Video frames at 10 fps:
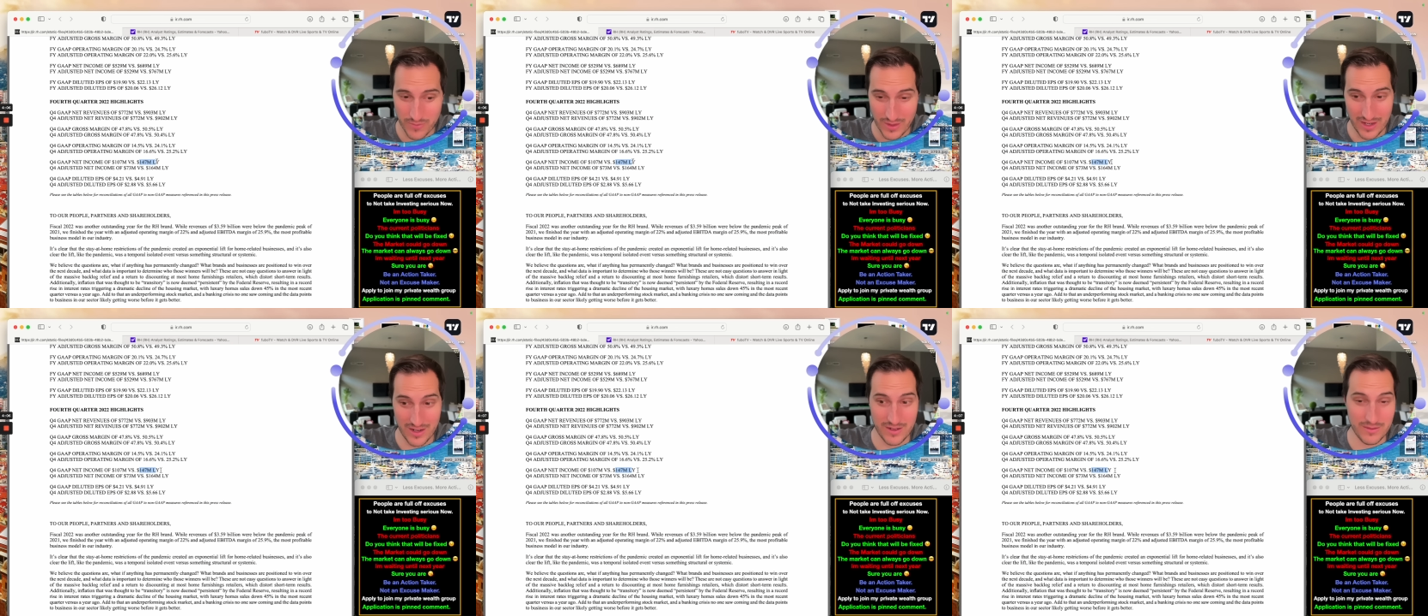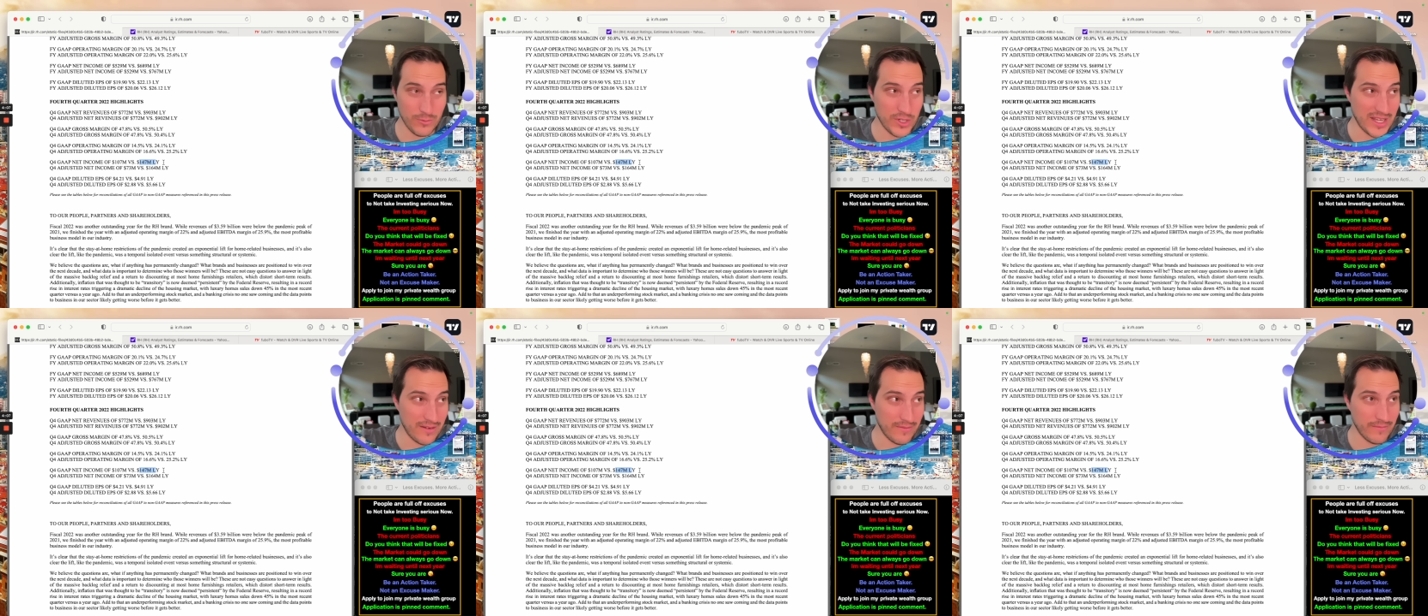Uh, what is
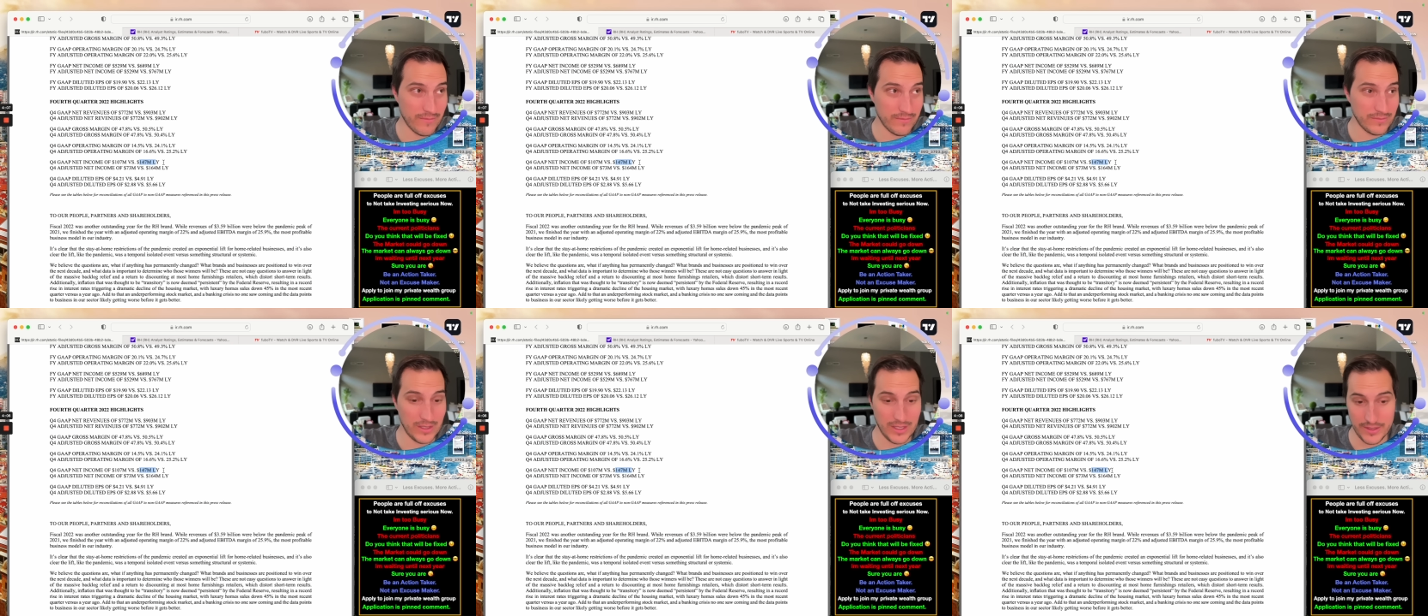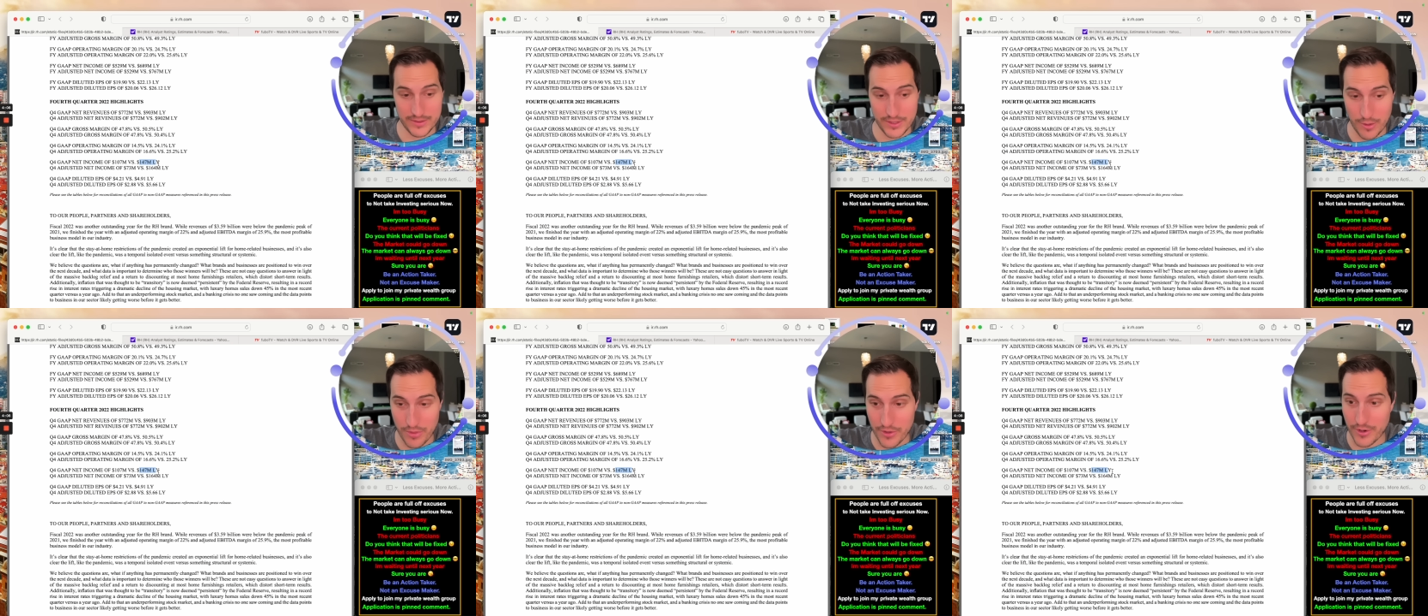that? Uh, you know,
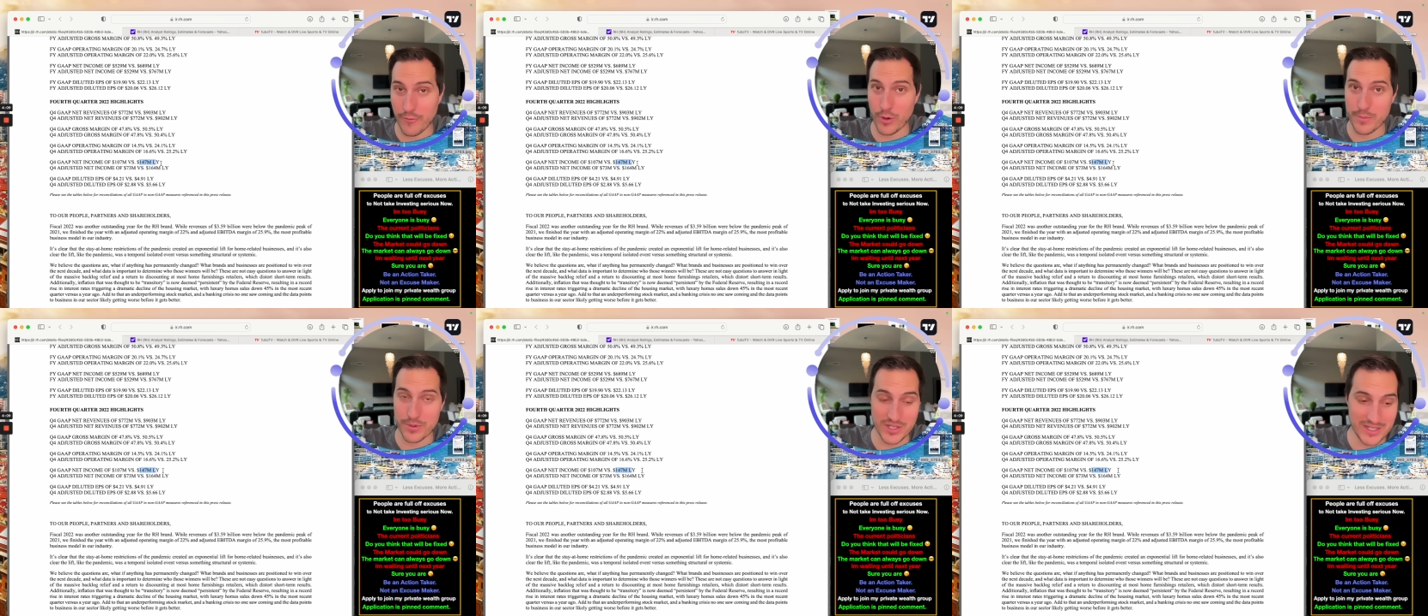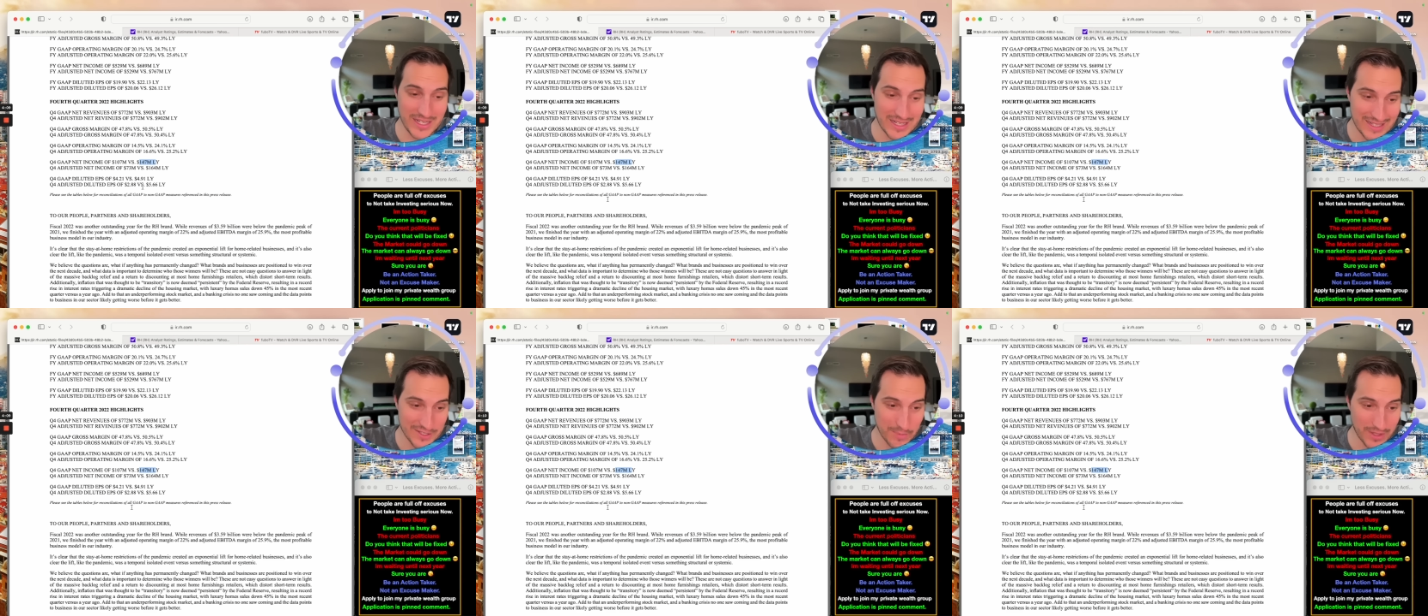30, 40%
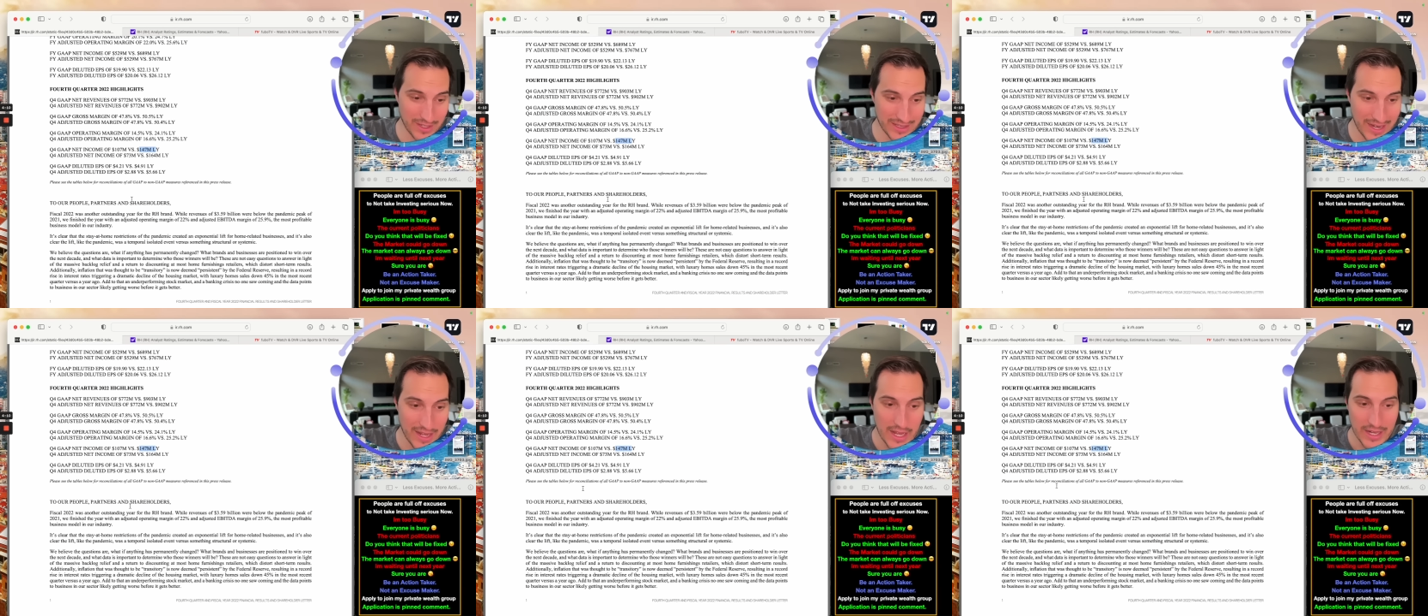decline, something like that.